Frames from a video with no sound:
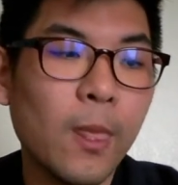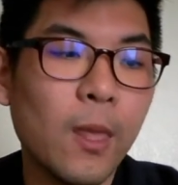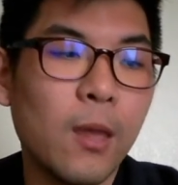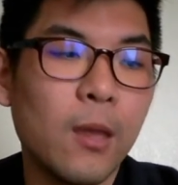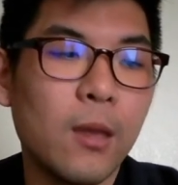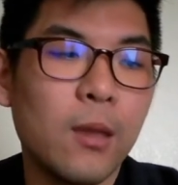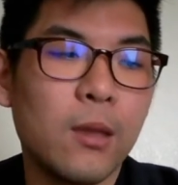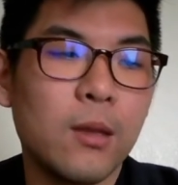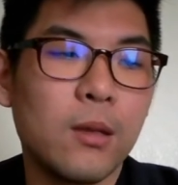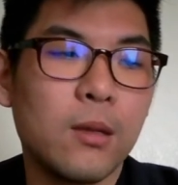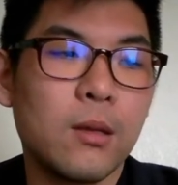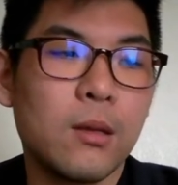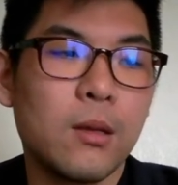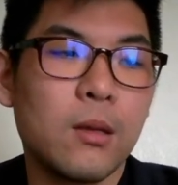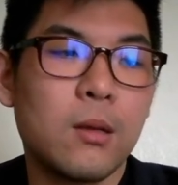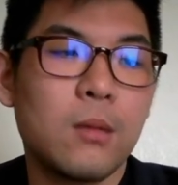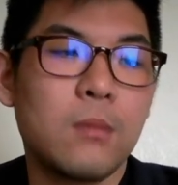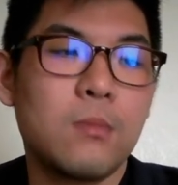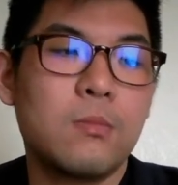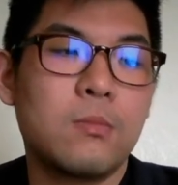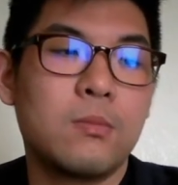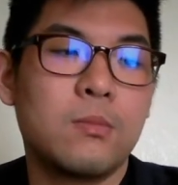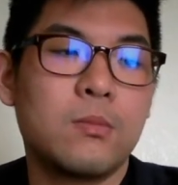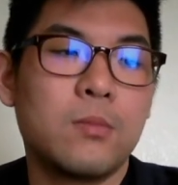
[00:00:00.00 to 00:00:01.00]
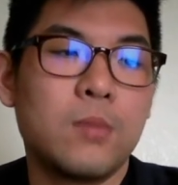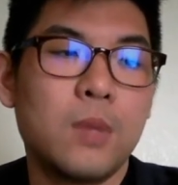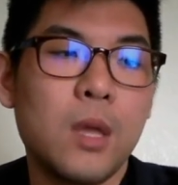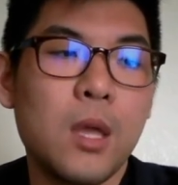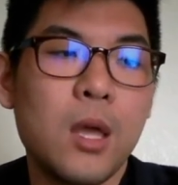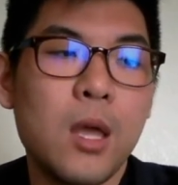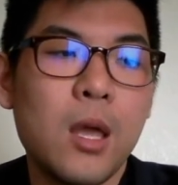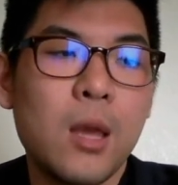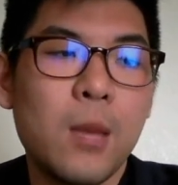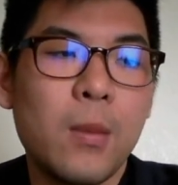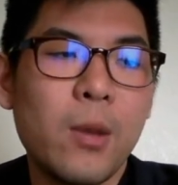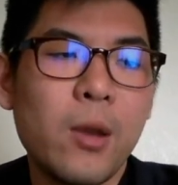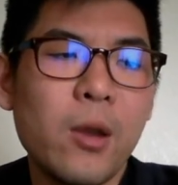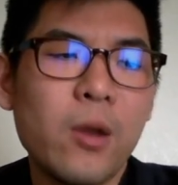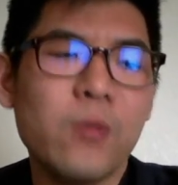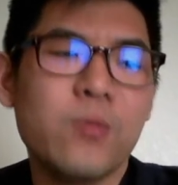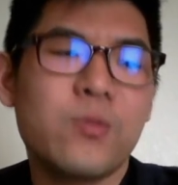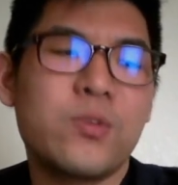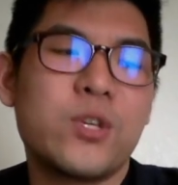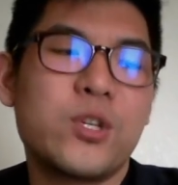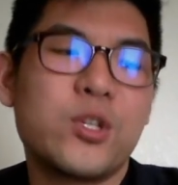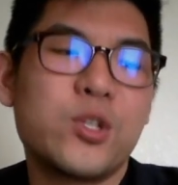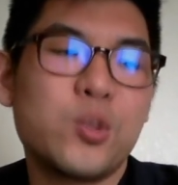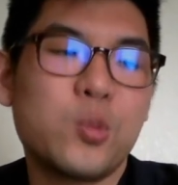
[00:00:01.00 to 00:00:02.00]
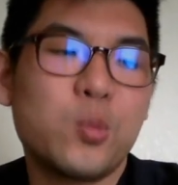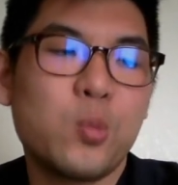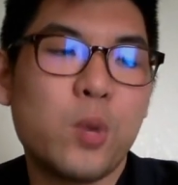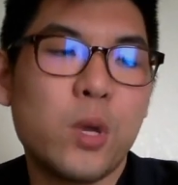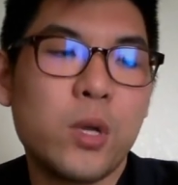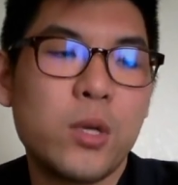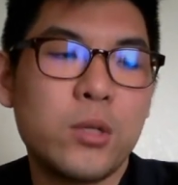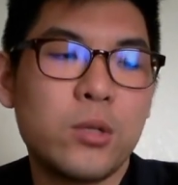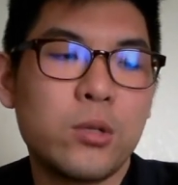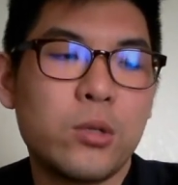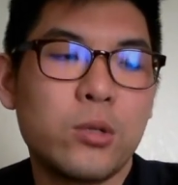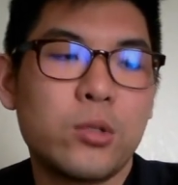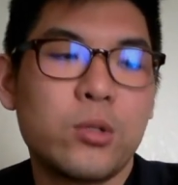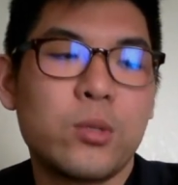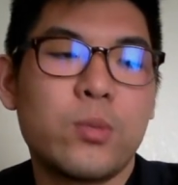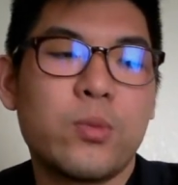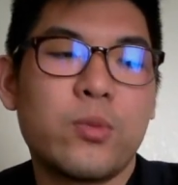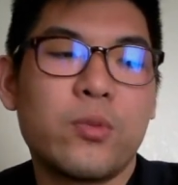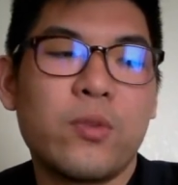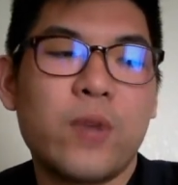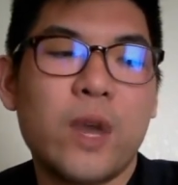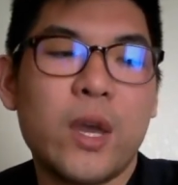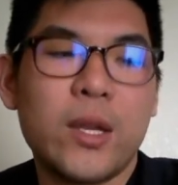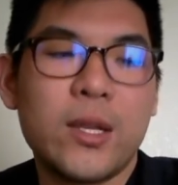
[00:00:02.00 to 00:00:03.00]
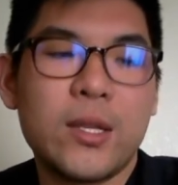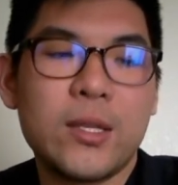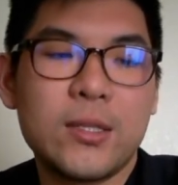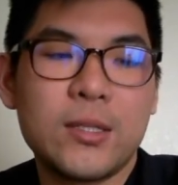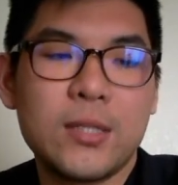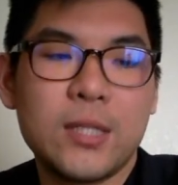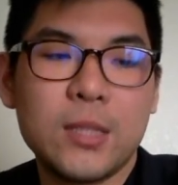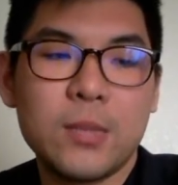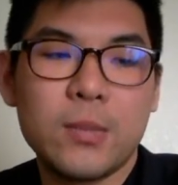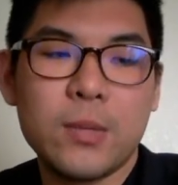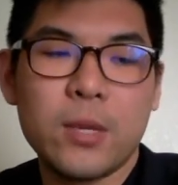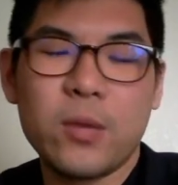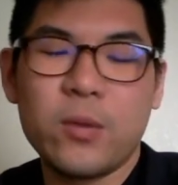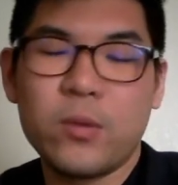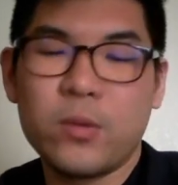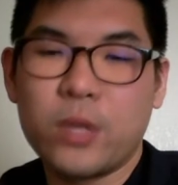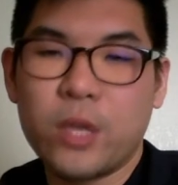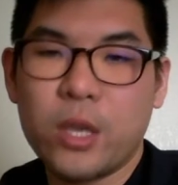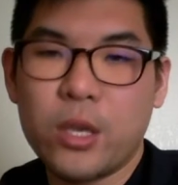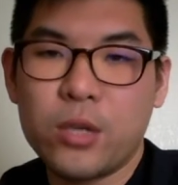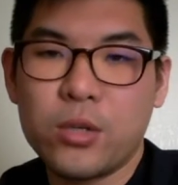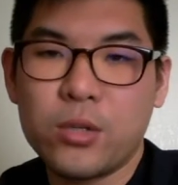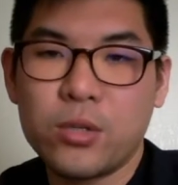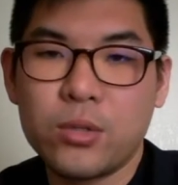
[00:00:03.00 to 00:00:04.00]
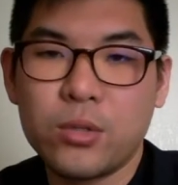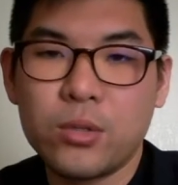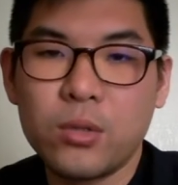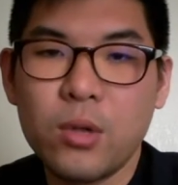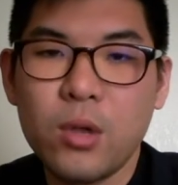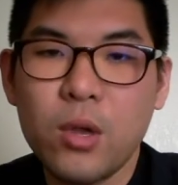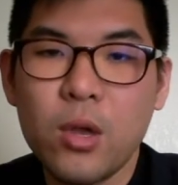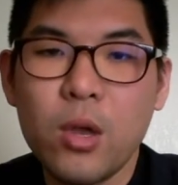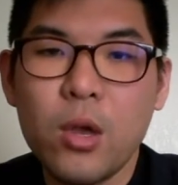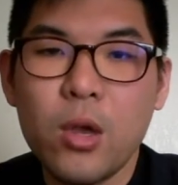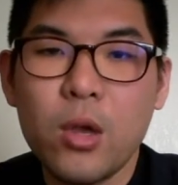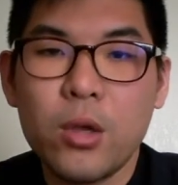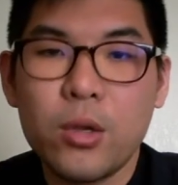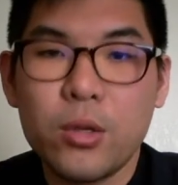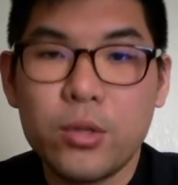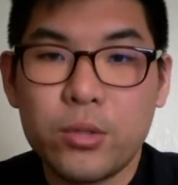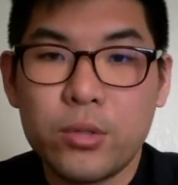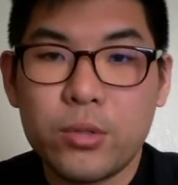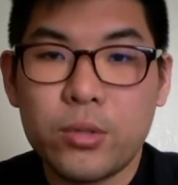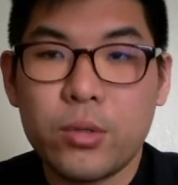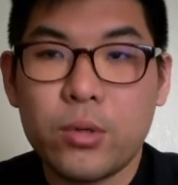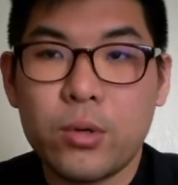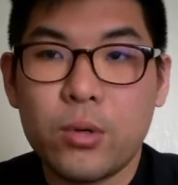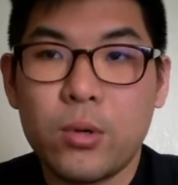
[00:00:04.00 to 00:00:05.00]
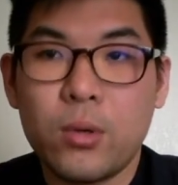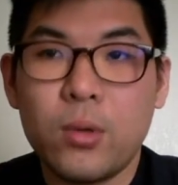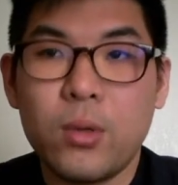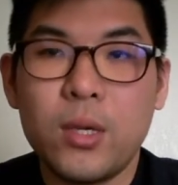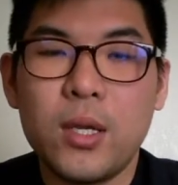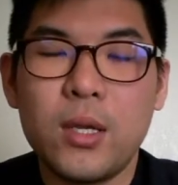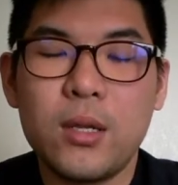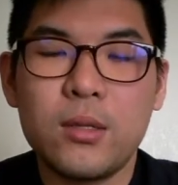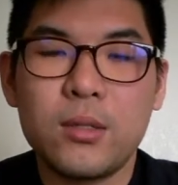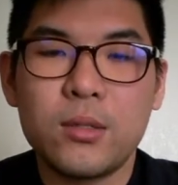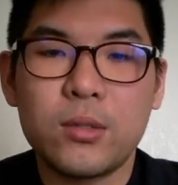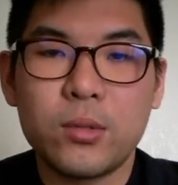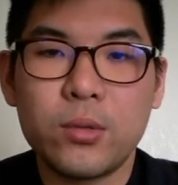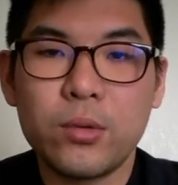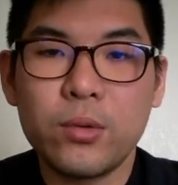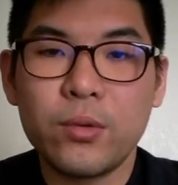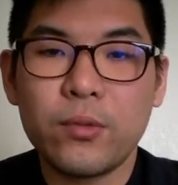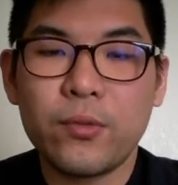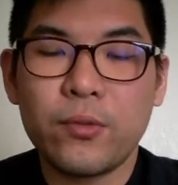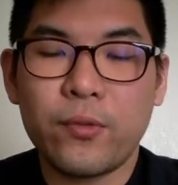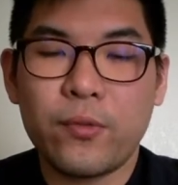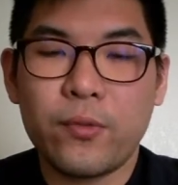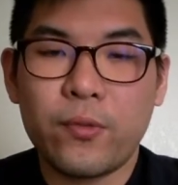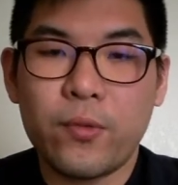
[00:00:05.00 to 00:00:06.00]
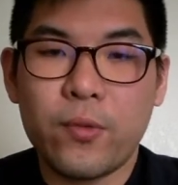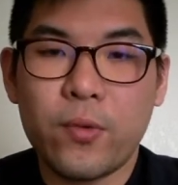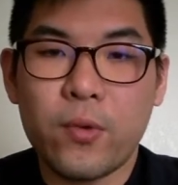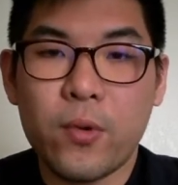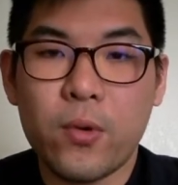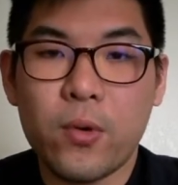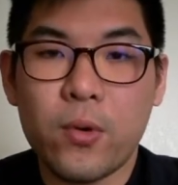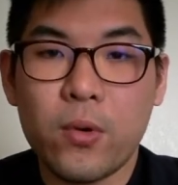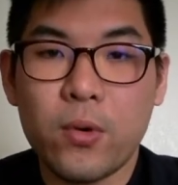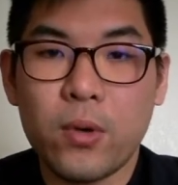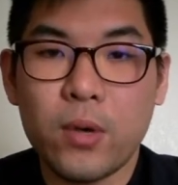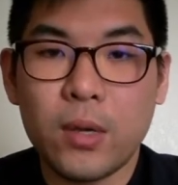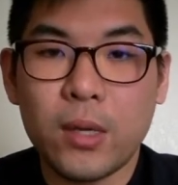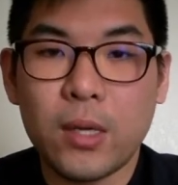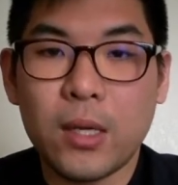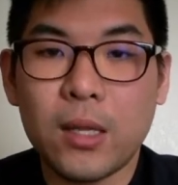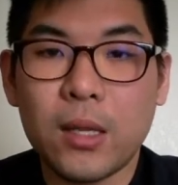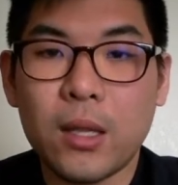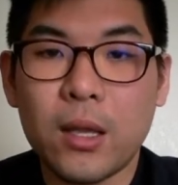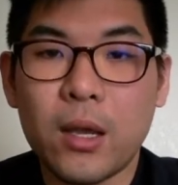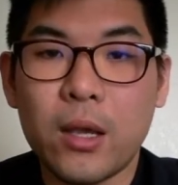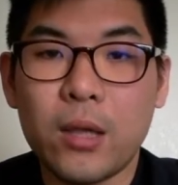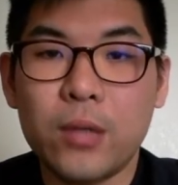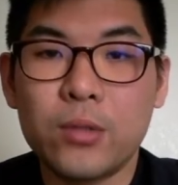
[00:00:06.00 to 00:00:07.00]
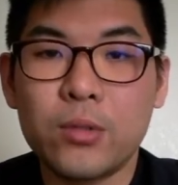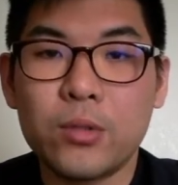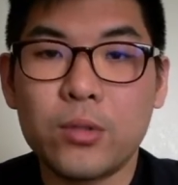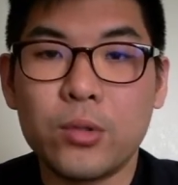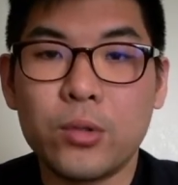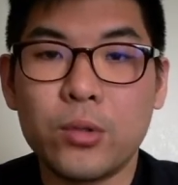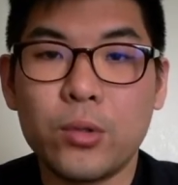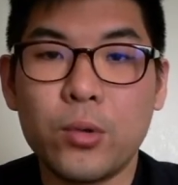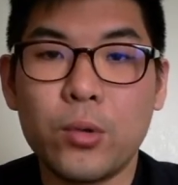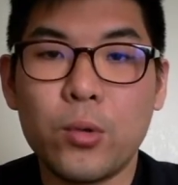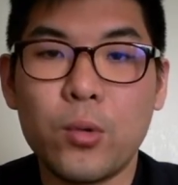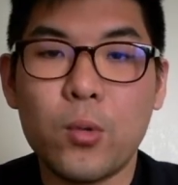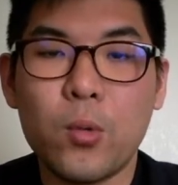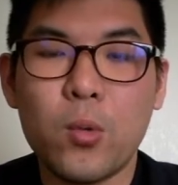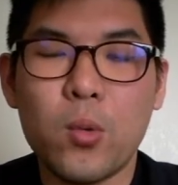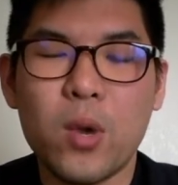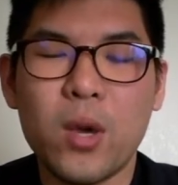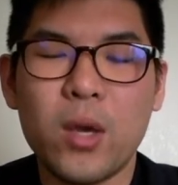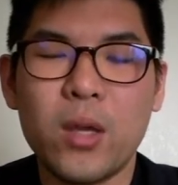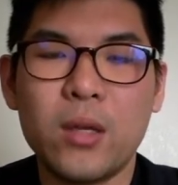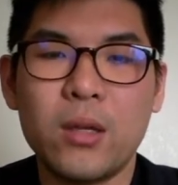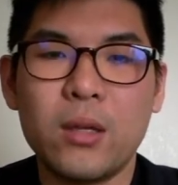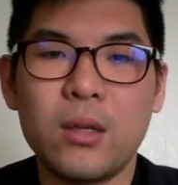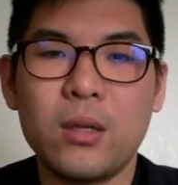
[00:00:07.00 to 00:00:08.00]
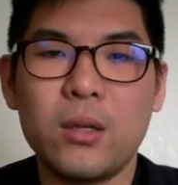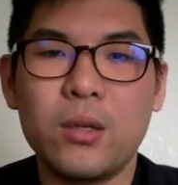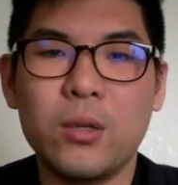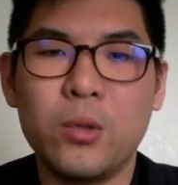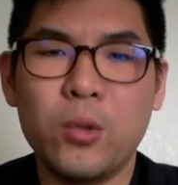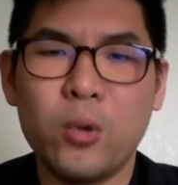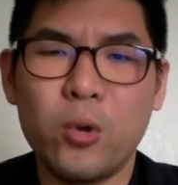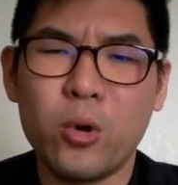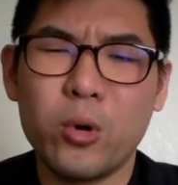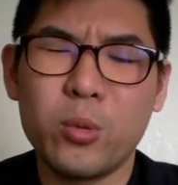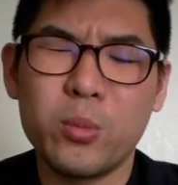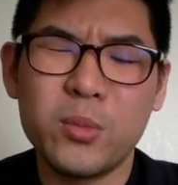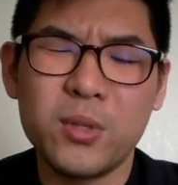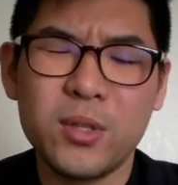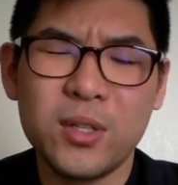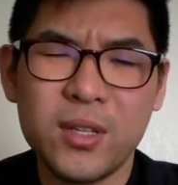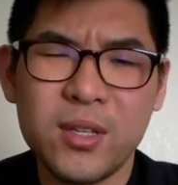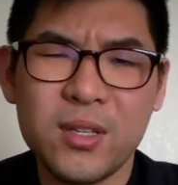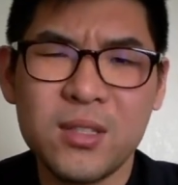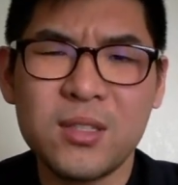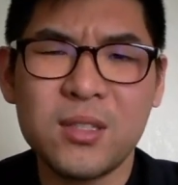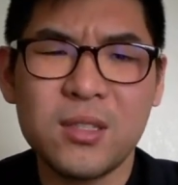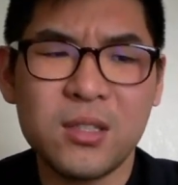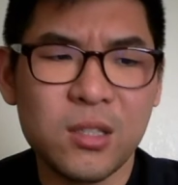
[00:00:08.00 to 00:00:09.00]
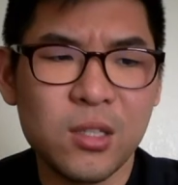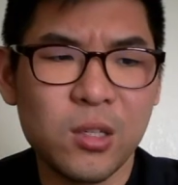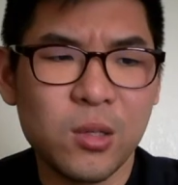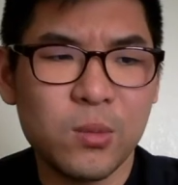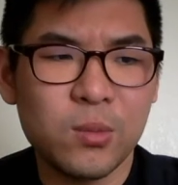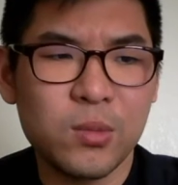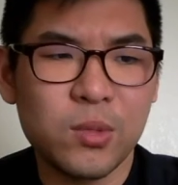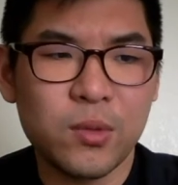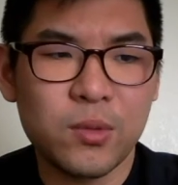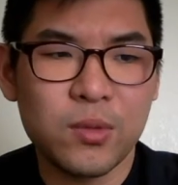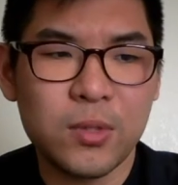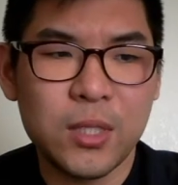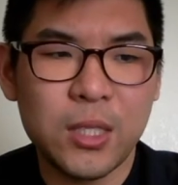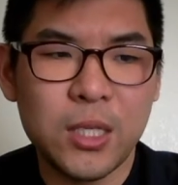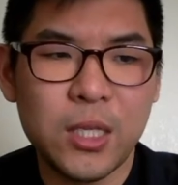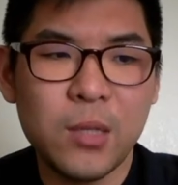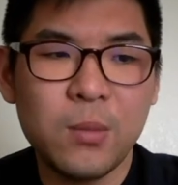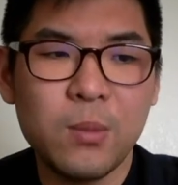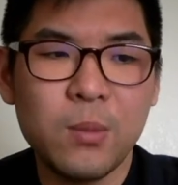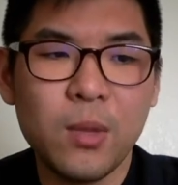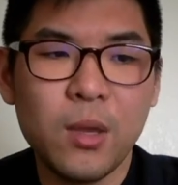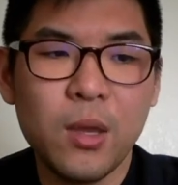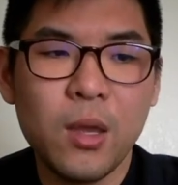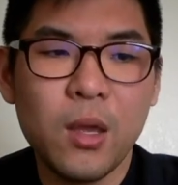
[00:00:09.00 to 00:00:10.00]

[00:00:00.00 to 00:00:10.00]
And um, part of session one is also providing sleep education. So it is good for uh, clients to know what normal is in terms of sleep.